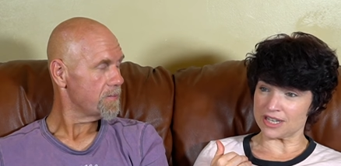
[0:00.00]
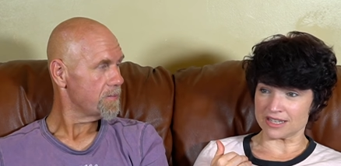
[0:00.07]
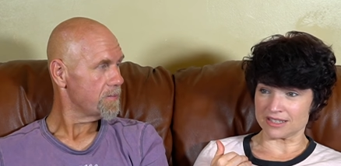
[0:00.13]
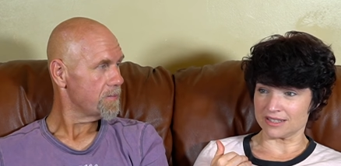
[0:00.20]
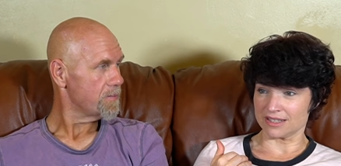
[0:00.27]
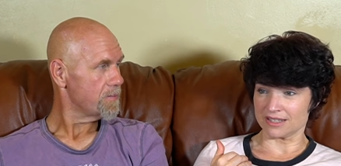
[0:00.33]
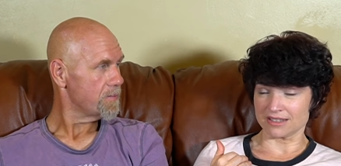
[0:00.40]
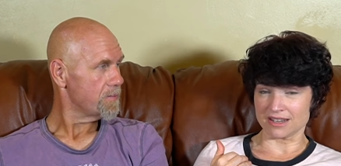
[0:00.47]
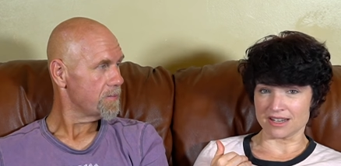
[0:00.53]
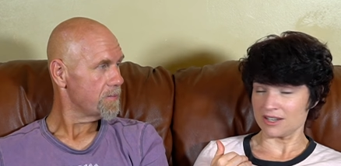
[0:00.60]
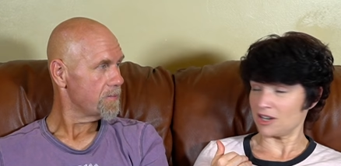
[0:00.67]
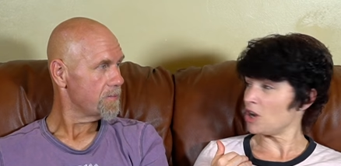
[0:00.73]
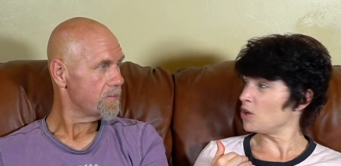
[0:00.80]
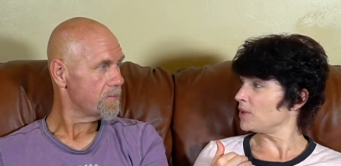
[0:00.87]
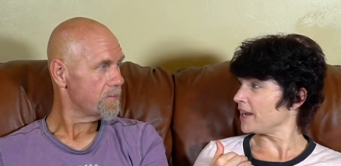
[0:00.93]
Speaker 1: as a, a
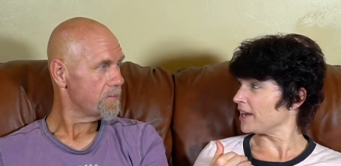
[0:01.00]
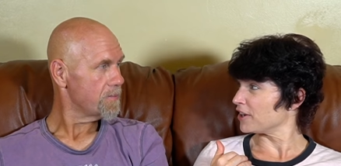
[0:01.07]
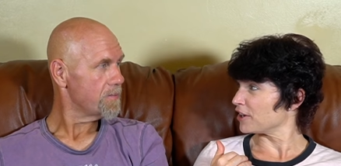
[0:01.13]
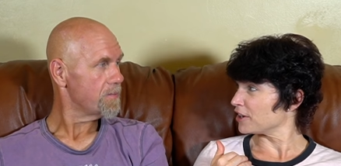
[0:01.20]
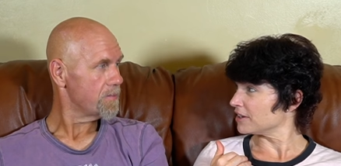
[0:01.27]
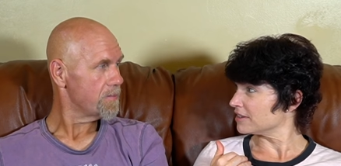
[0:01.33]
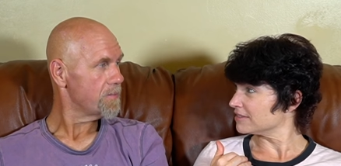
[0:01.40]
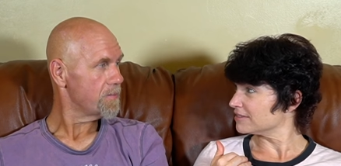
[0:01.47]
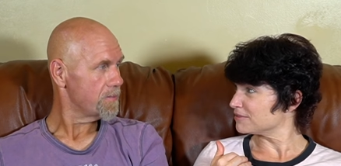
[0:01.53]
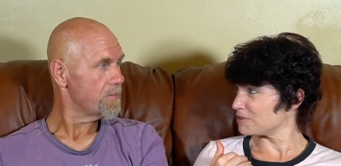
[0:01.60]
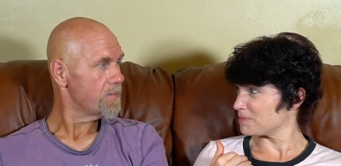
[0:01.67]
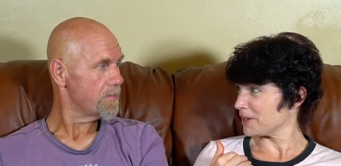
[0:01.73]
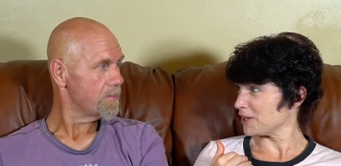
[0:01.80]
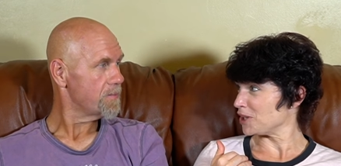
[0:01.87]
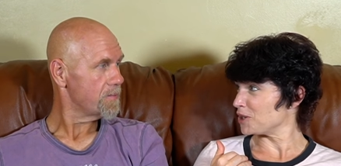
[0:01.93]
coat hanger for
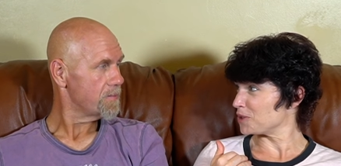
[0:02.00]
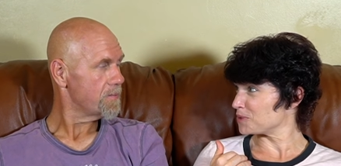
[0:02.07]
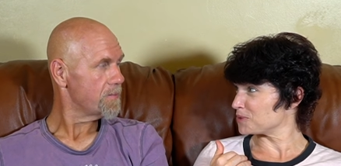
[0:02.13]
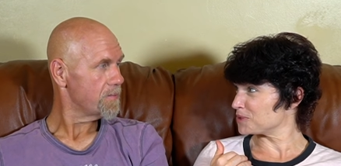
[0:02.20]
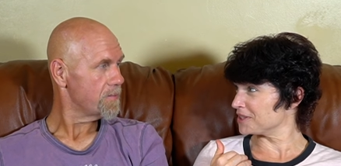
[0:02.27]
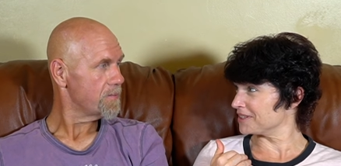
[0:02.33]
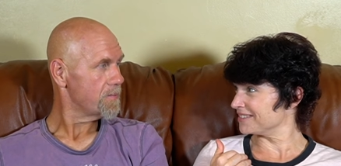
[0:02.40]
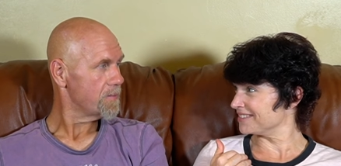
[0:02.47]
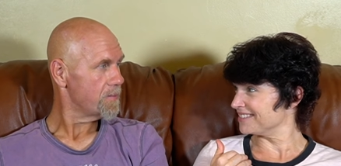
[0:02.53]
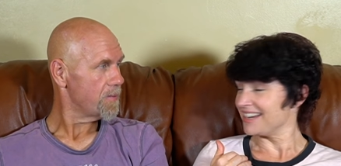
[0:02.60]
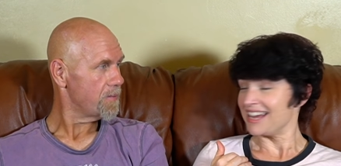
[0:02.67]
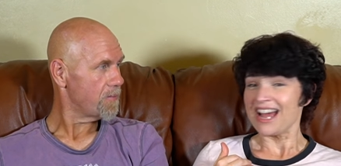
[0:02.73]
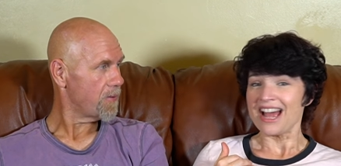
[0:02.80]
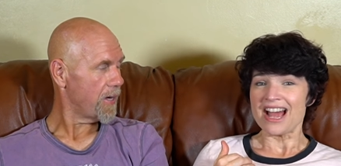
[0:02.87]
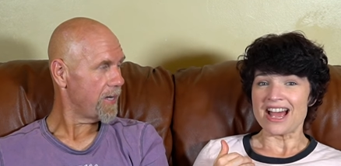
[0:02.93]
my clothes.
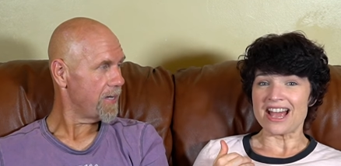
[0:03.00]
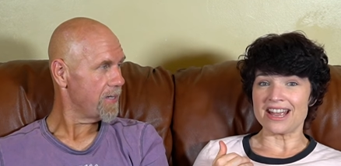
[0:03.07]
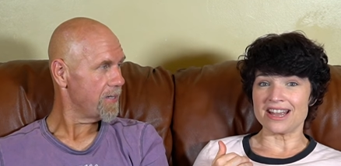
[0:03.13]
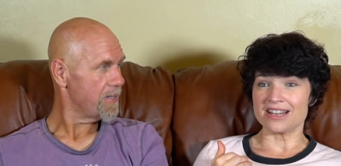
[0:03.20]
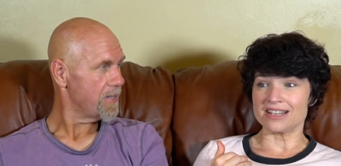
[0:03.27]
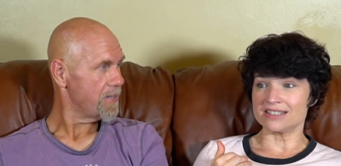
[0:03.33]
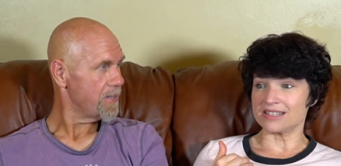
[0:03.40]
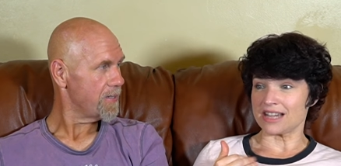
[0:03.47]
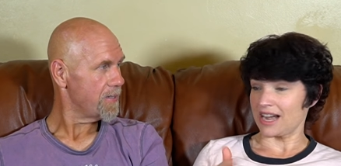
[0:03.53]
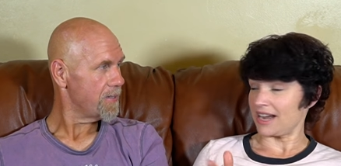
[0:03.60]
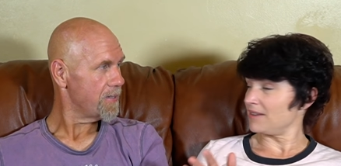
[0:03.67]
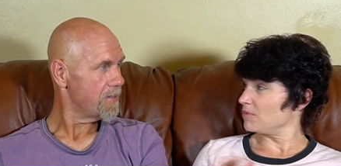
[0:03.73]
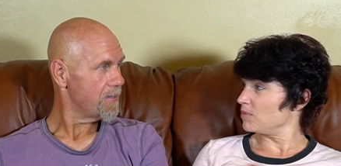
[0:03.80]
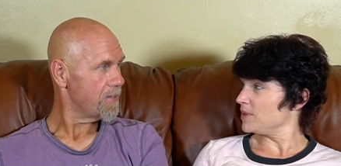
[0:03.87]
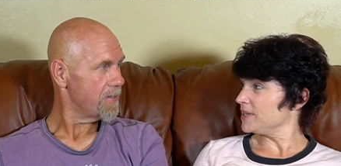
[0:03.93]
Right. And
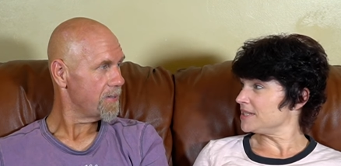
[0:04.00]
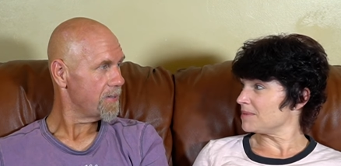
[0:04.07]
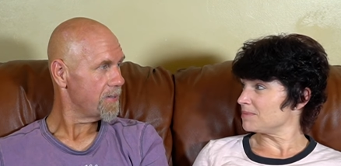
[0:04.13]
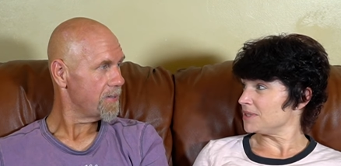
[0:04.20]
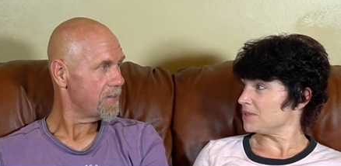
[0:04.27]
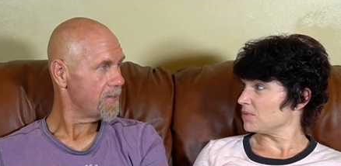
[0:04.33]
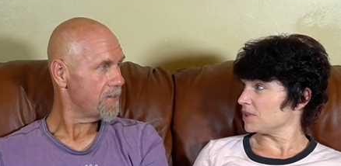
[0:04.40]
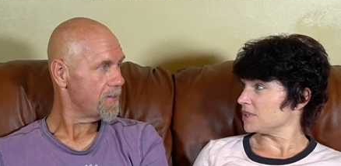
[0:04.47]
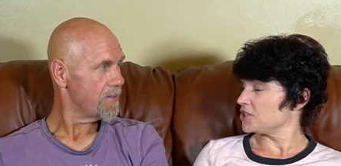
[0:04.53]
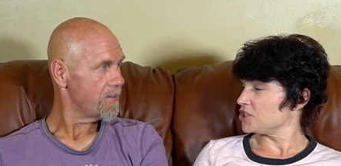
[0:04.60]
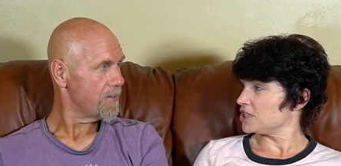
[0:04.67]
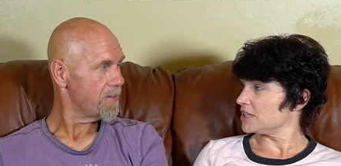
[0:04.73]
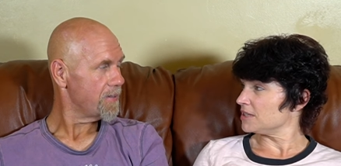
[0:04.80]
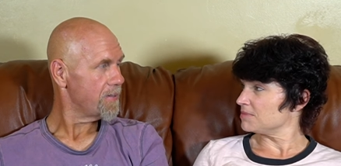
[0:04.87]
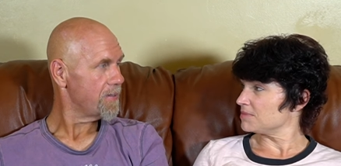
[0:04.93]
I we dumped it really
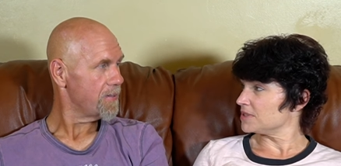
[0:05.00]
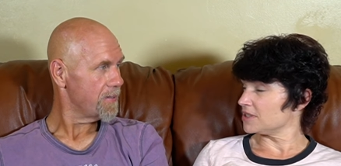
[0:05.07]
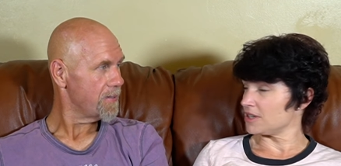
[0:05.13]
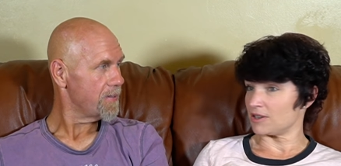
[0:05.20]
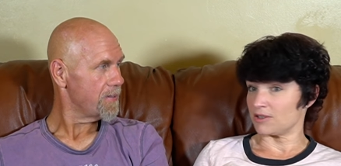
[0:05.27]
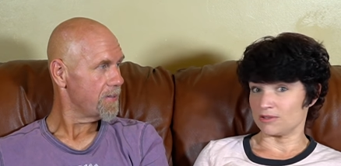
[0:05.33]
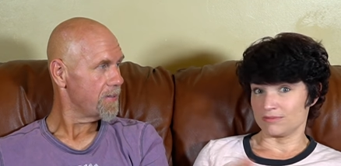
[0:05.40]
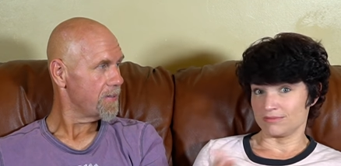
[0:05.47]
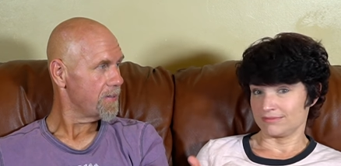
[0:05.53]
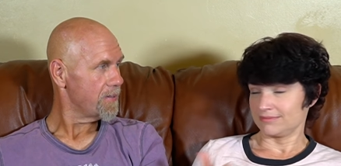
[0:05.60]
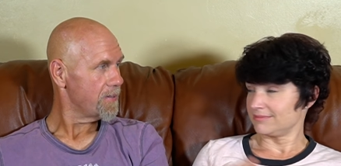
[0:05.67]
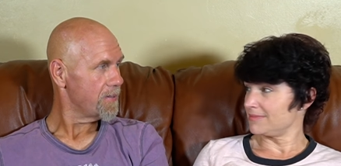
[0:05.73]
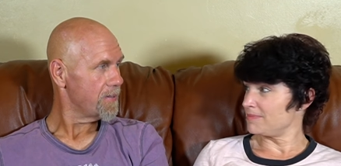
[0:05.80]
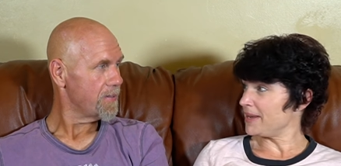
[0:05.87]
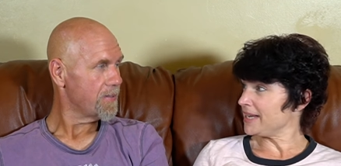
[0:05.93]
cheap. So...
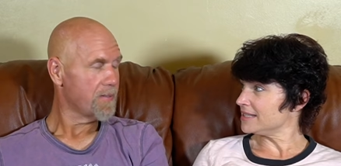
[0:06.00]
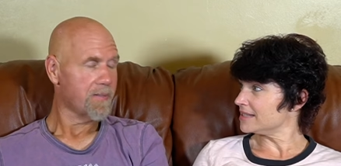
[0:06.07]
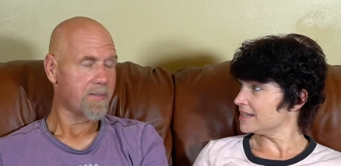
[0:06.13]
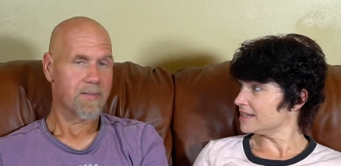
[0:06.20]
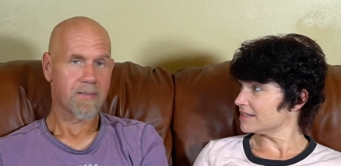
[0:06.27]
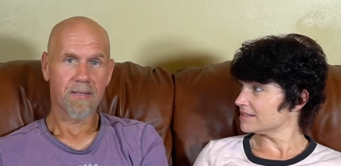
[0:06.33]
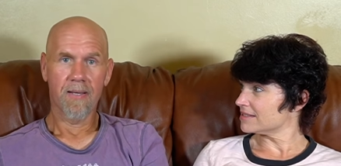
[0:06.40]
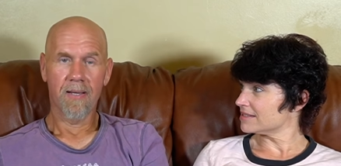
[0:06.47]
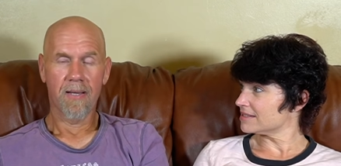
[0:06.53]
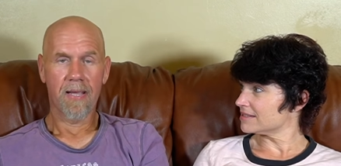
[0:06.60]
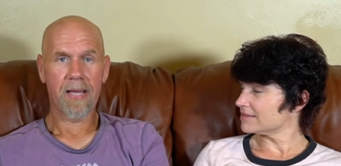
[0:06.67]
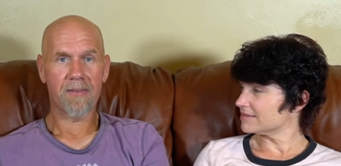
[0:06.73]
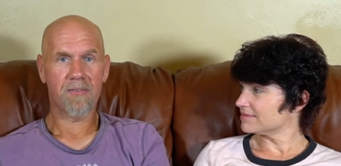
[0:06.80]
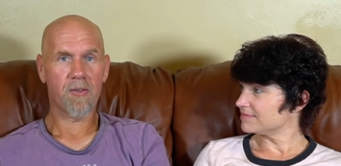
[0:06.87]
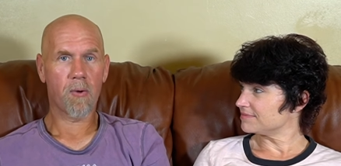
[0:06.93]
Speaker 2: Makes sense.
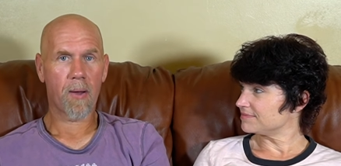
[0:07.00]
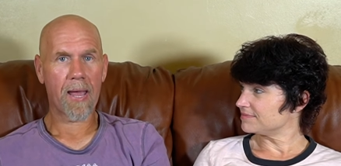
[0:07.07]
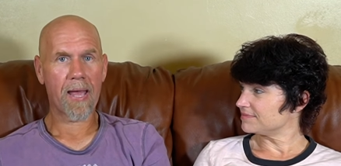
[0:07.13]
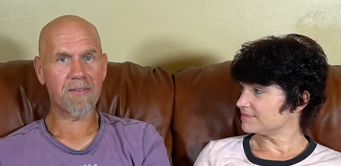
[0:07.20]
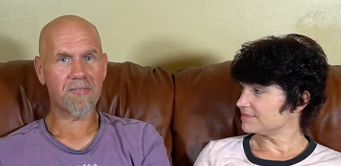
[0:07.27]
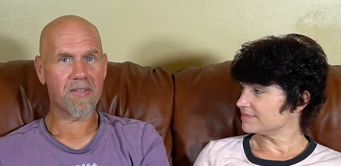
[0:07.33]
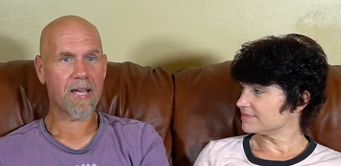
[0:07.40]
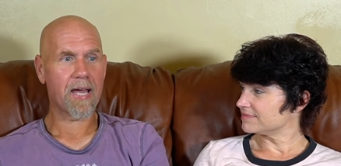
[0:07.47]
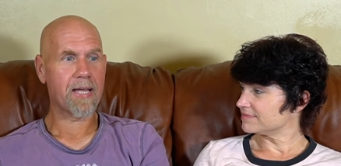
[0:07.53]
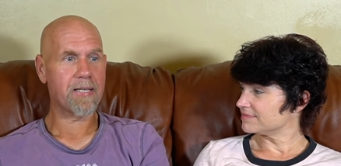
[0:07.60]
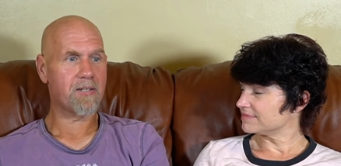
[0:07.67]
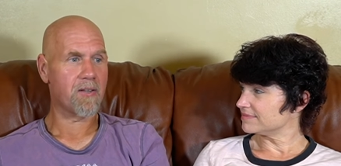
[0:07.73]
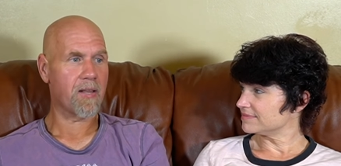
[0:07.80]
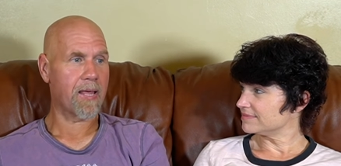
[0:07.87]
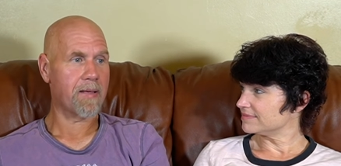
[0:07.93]
Yeah, so I asked the guy
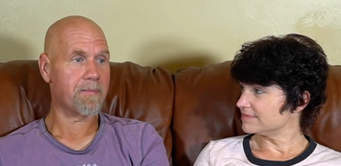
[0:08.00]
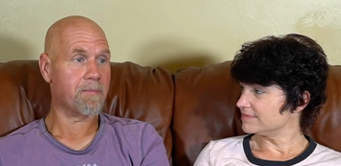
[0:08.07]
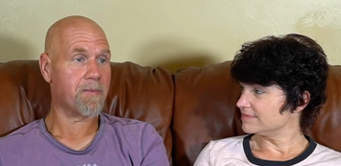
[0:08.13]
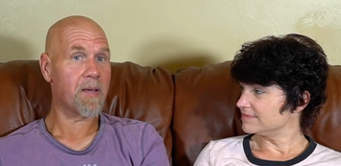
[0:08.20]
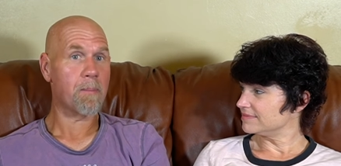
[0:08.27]
to like